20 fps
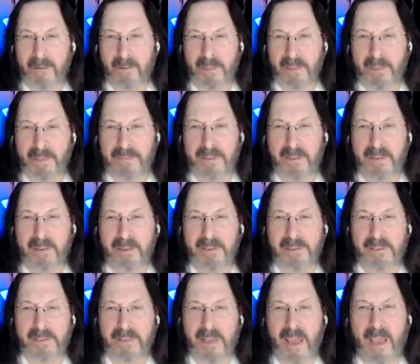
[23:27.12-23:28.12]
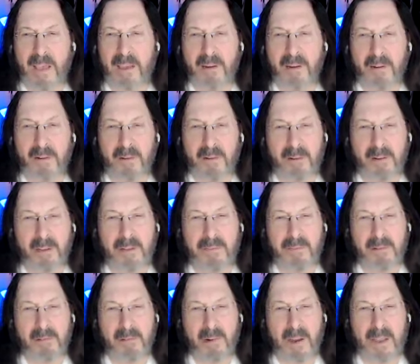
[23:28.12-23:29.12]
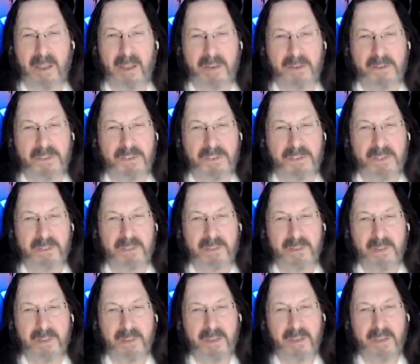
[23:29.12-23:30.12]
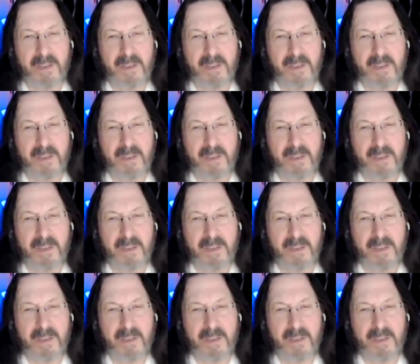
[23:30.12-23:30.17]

or the feelings of anger or even rage. And,